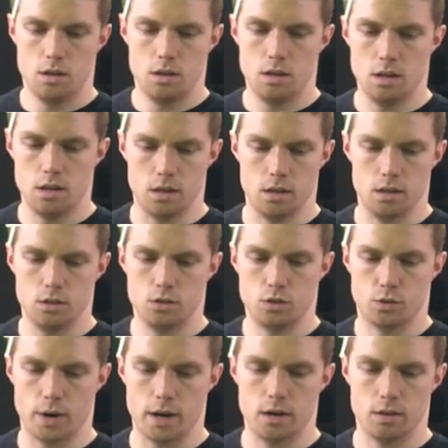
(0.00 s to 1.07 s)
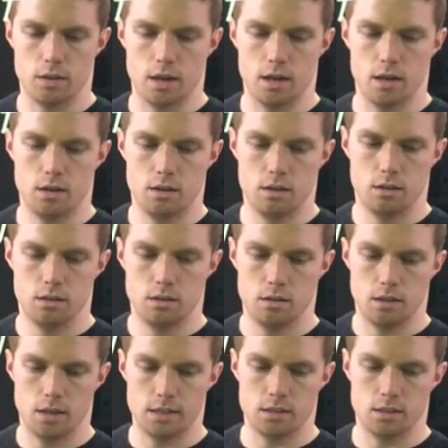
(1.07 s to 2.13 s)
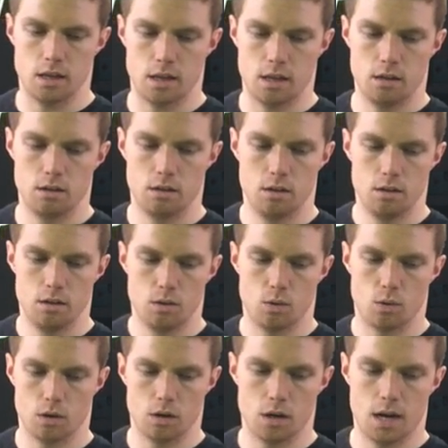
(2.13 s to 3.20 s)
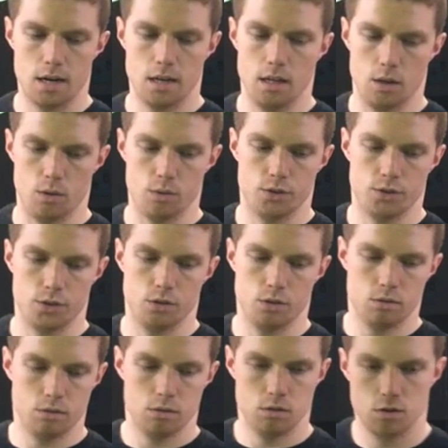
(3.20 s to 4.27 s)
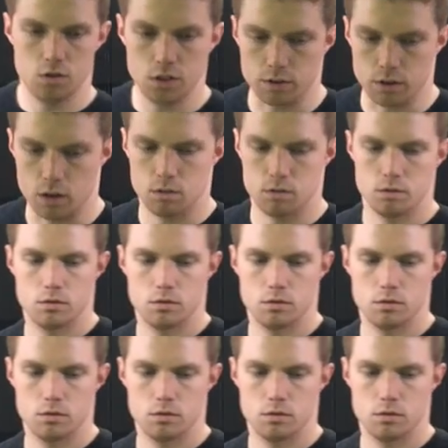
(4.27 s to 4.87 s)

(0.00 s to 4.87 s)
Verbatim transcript: is greater than, less than, or not equal to 0.